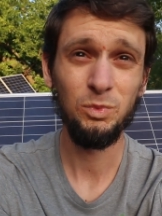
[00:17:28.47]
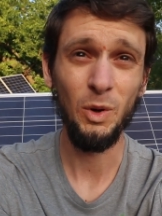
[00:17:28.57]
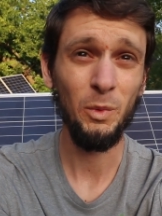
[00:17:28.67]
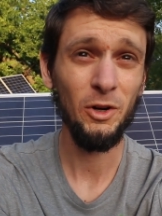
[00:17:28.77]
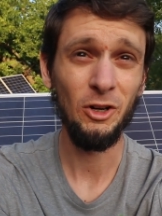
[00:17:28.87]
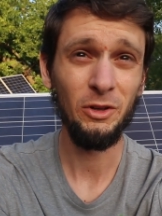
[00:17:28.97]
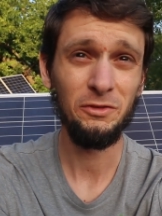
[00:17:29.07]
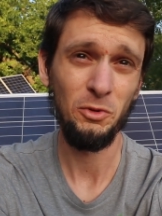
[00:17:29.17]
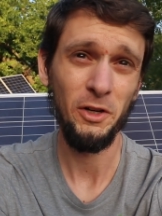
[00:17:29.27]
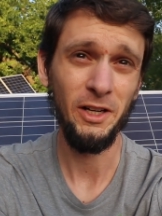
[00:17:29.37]
what we were
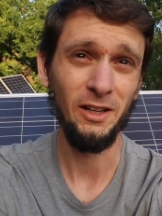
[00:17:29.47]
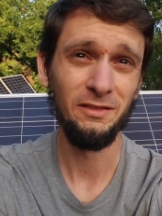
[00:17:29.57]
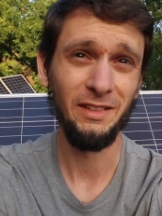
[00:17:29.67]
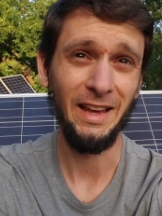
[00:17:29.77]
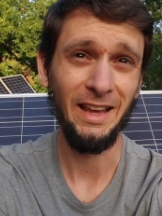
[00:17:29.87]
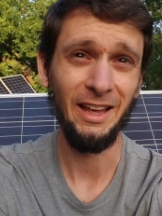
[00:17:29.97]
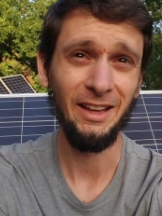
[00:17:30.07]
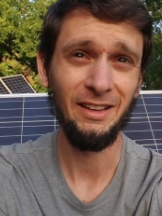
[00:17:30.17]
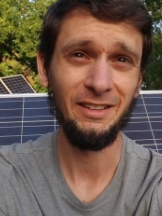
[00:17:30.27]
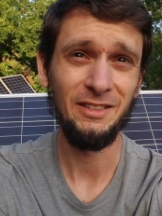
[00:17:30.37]
going for here,
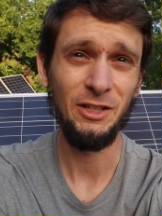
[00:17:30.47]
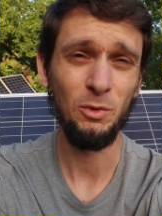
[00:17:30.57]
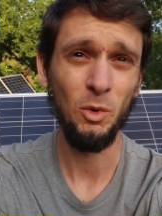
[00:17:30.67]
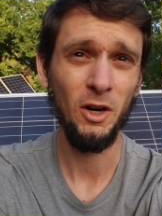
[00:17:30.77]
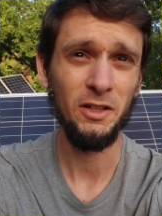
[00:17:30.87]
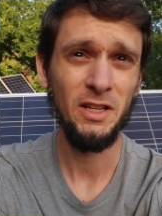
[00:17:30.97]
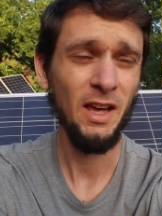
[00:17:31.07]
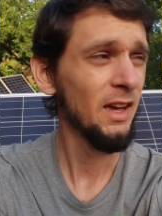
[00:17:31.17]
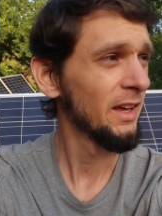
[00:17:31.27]
and it worked.